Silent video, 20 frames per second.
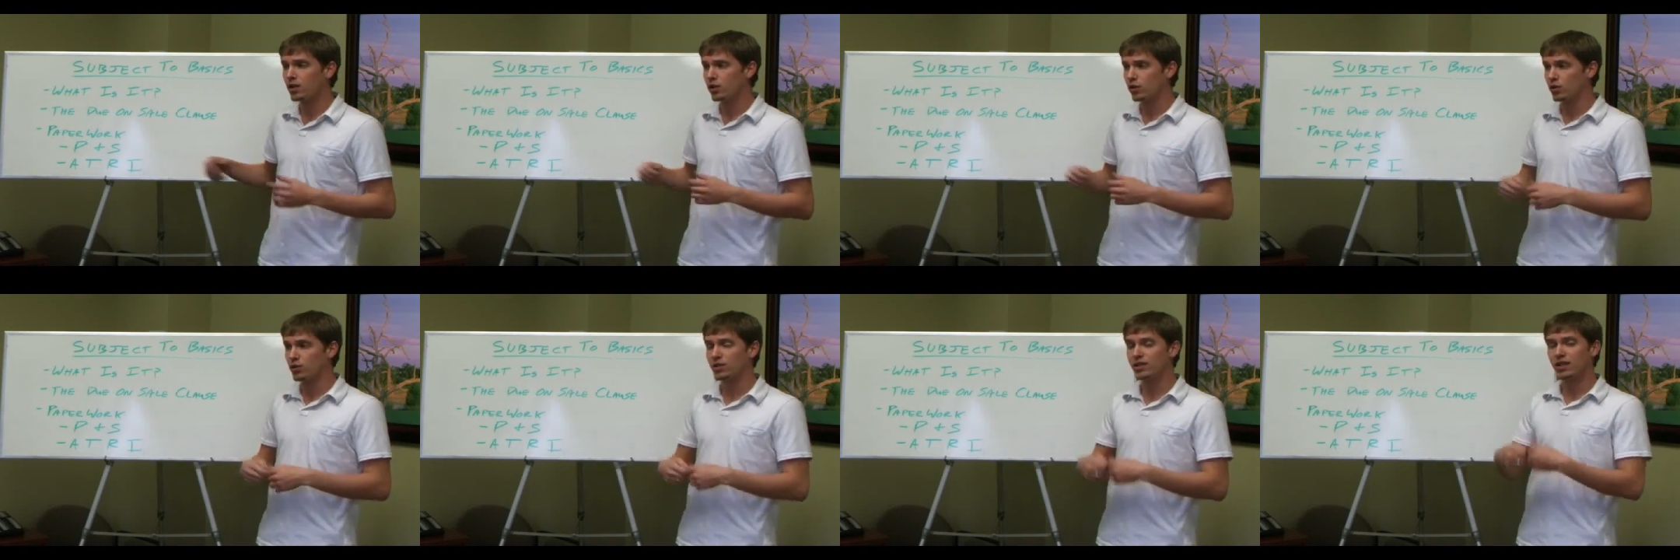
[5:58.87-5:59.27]

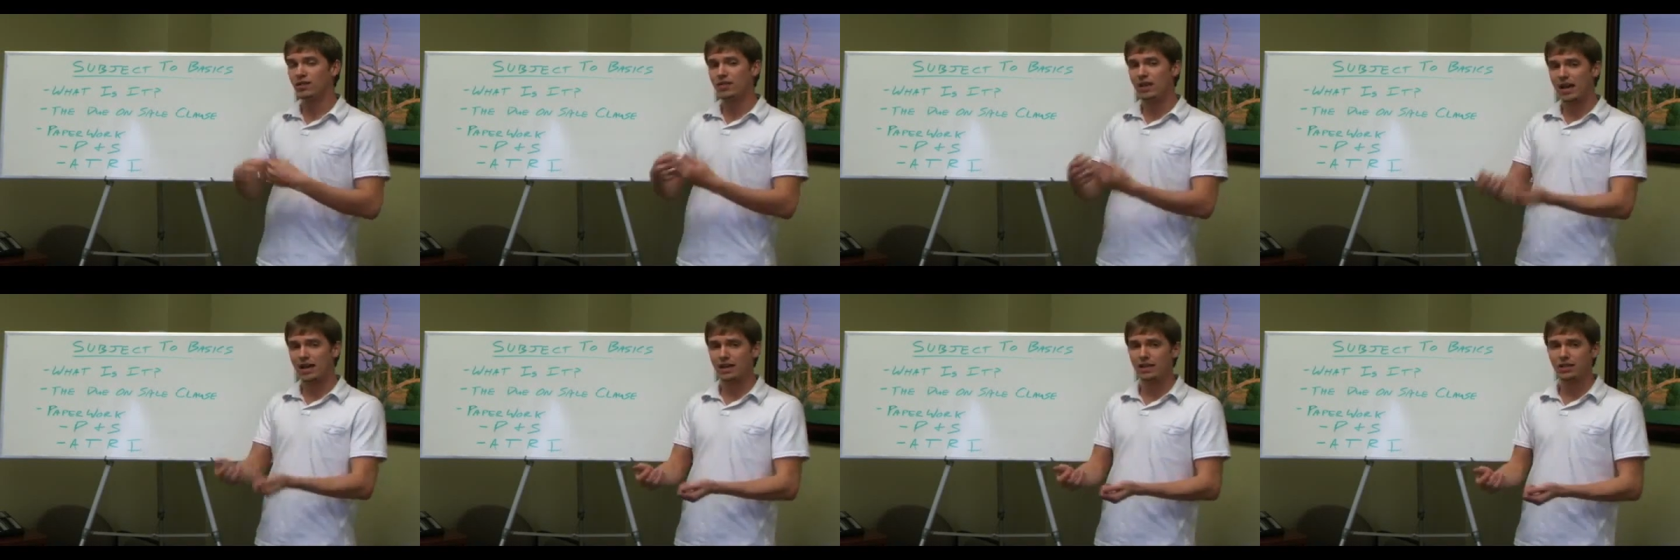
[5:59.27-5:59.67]
You
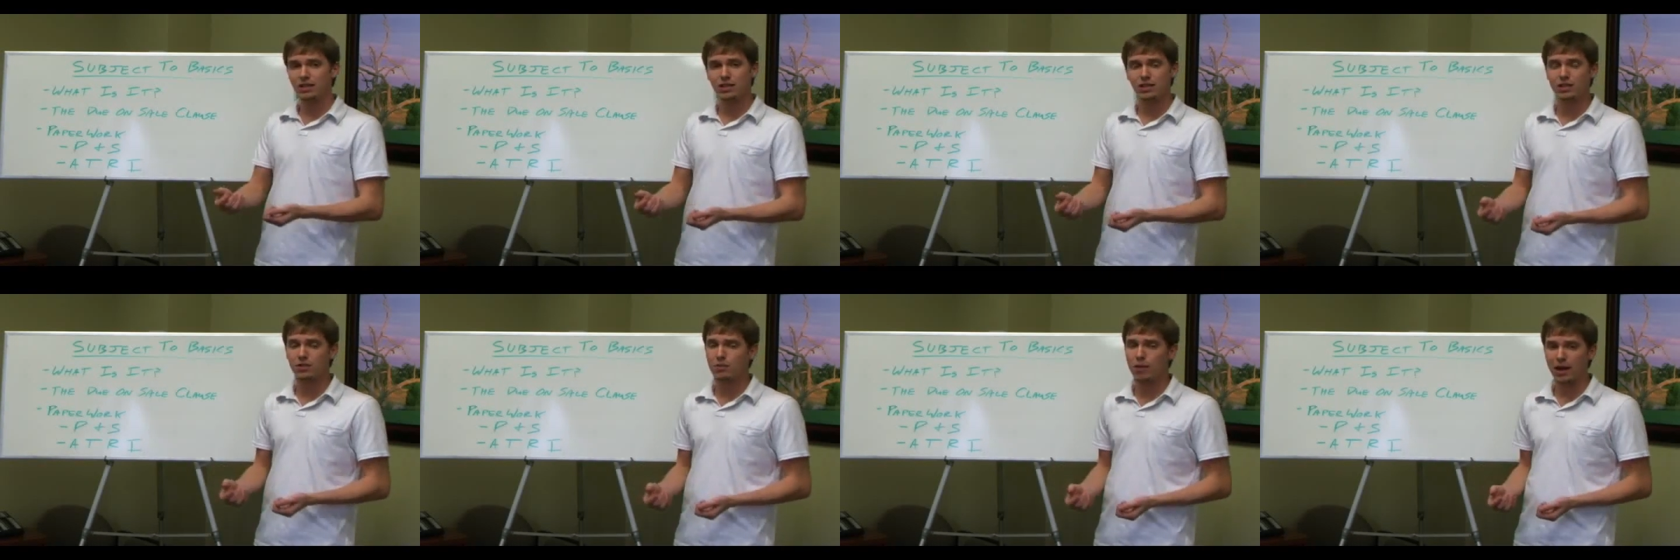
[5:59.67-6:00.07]
send that
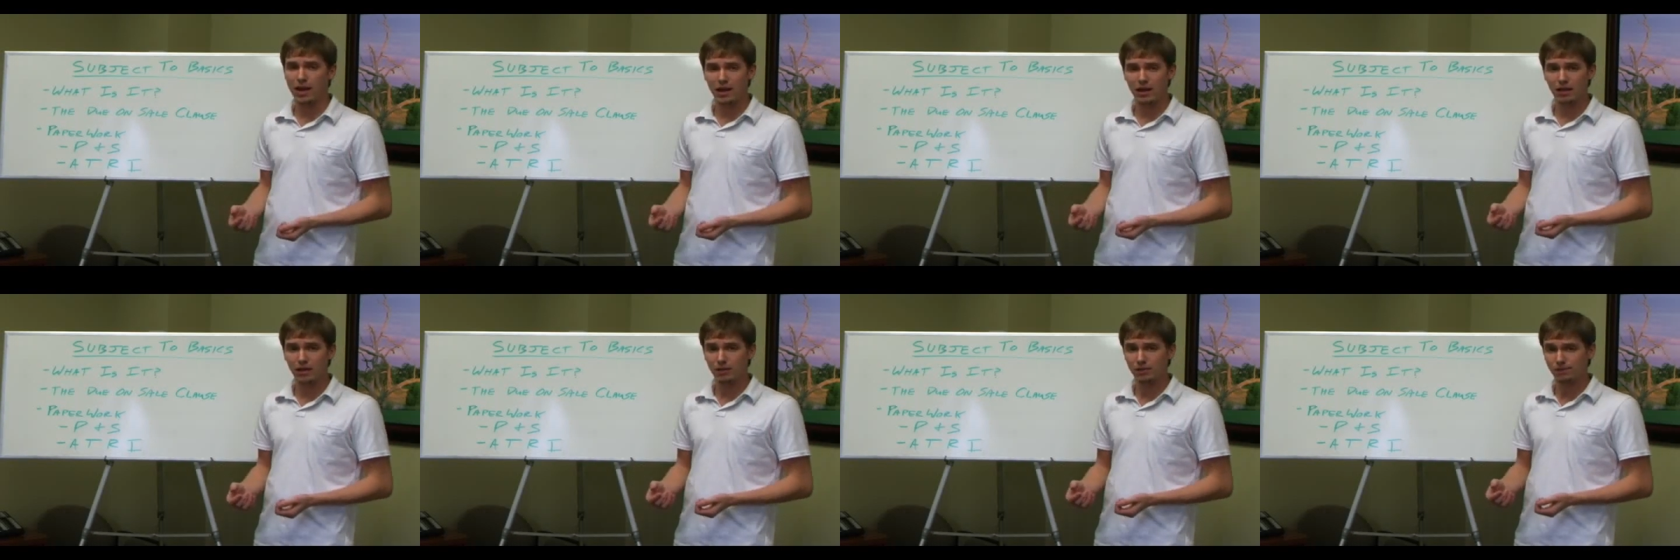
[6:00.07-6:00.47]
into the
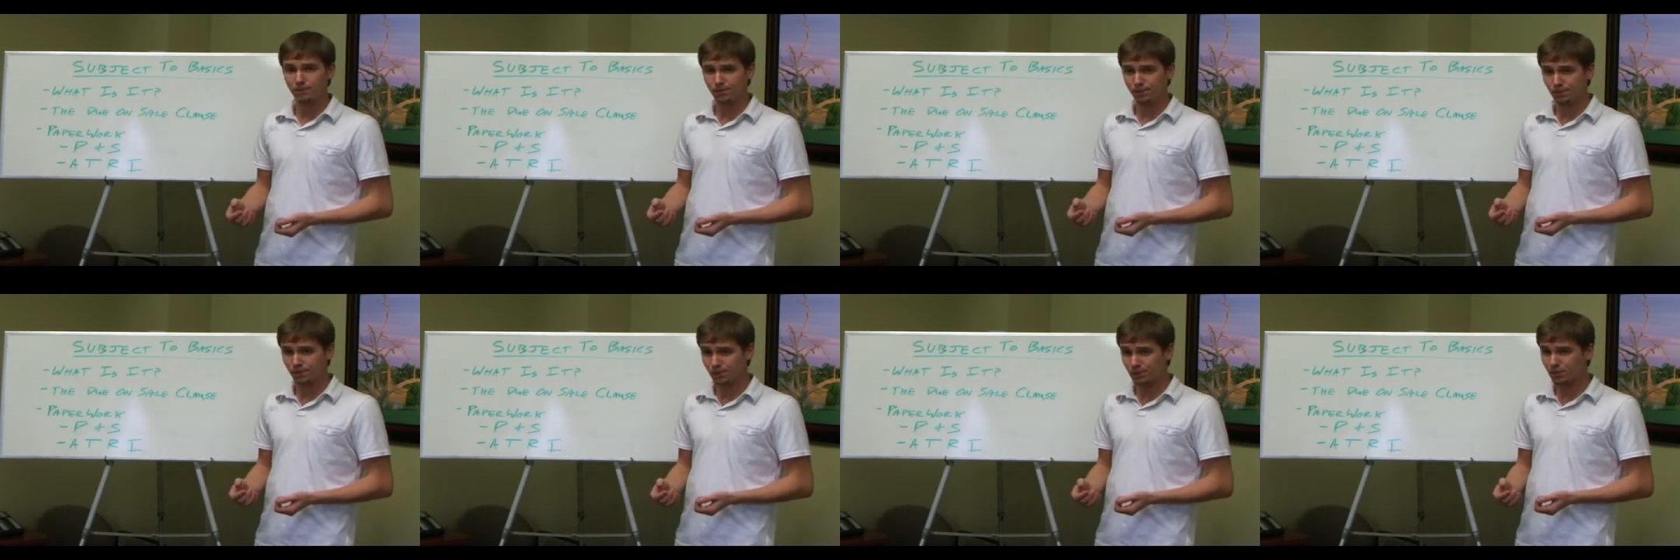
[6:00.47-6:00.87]
bank.
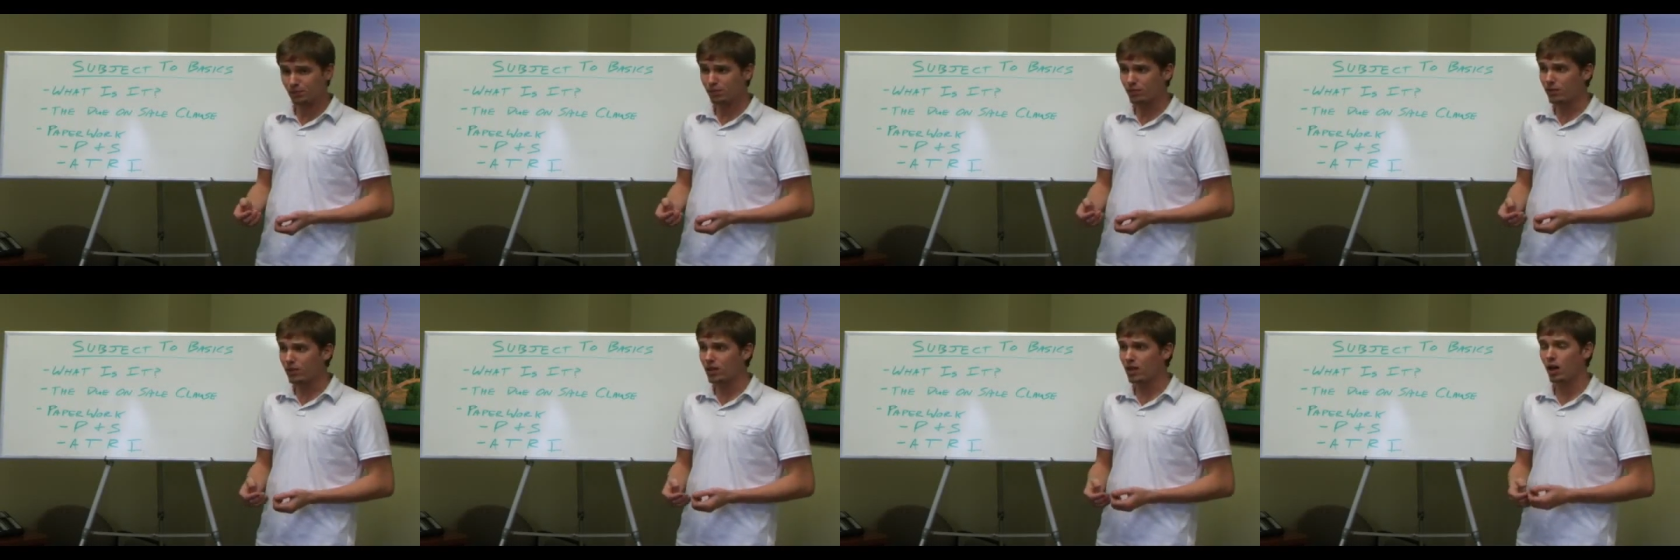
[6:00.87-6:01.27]

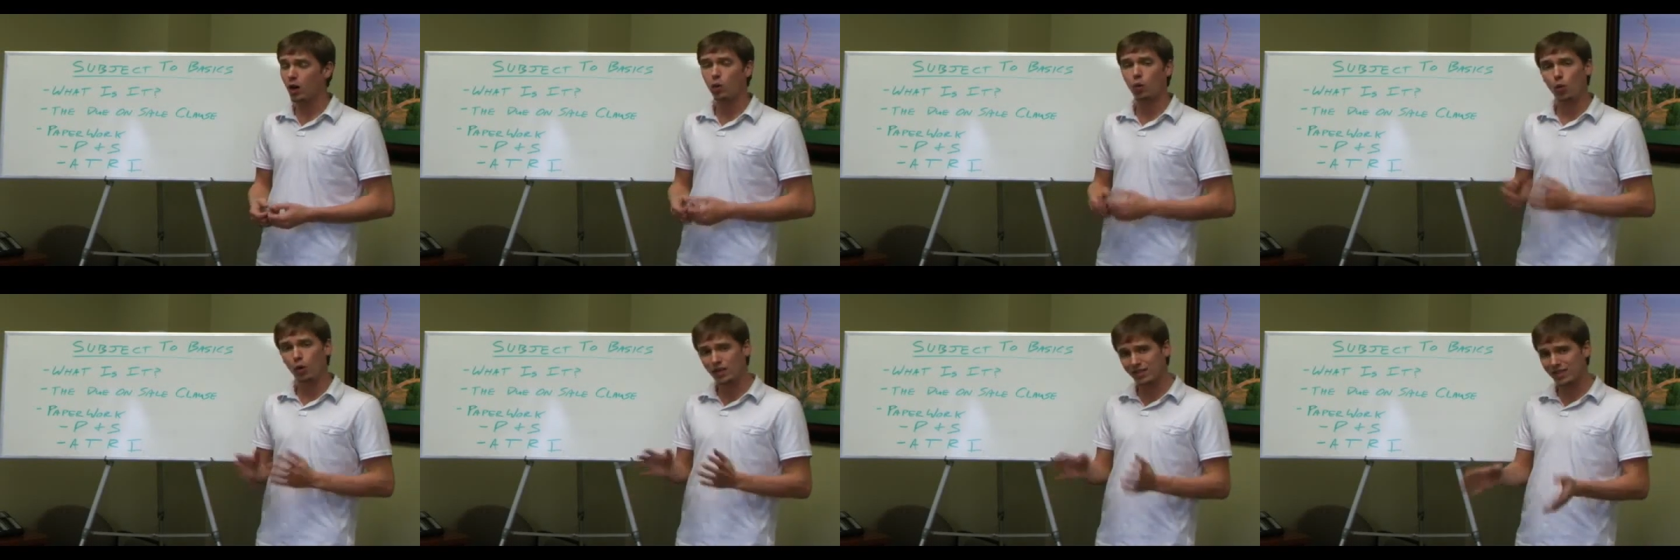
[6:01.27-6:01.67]

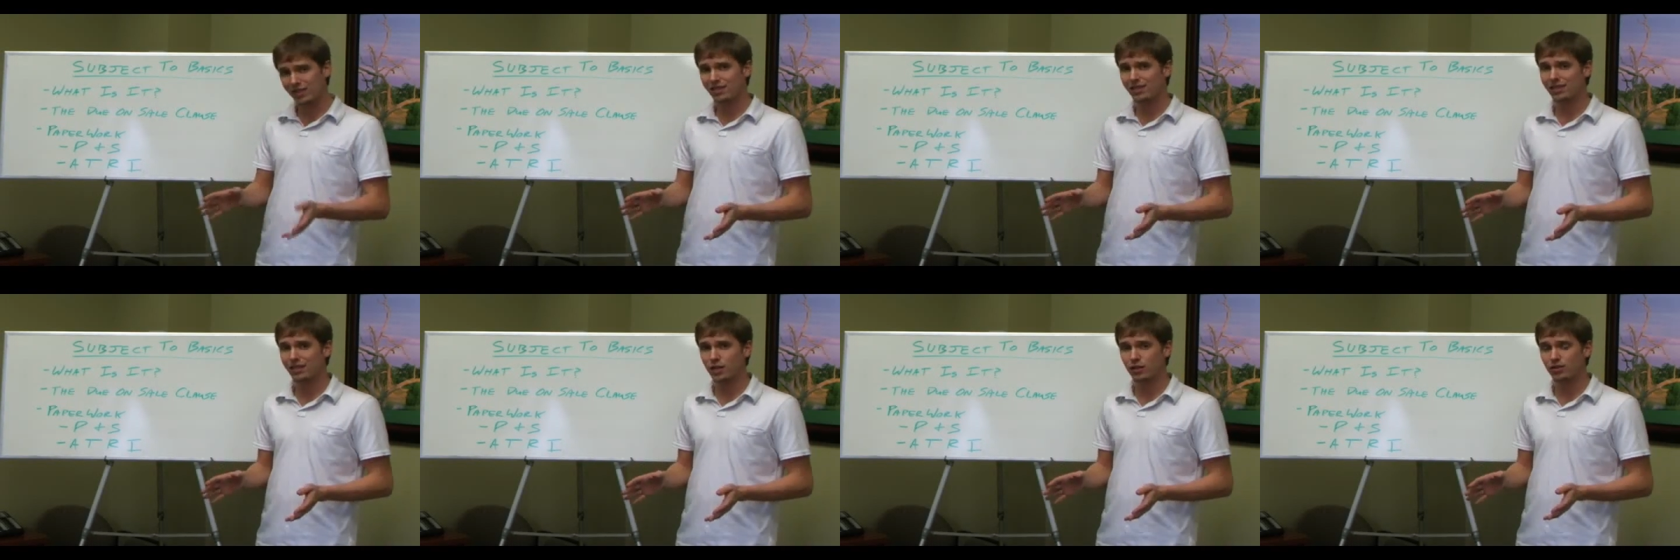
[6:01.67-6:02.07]
Once
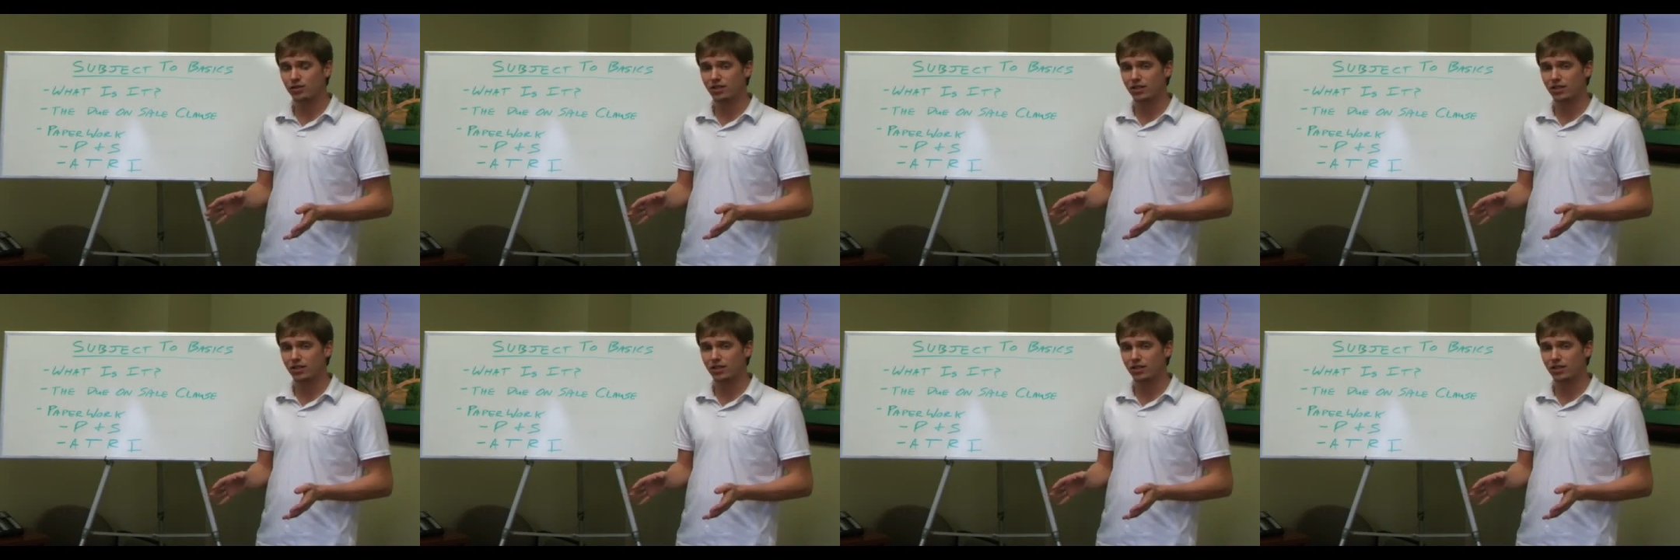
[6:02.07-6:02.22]
it's in their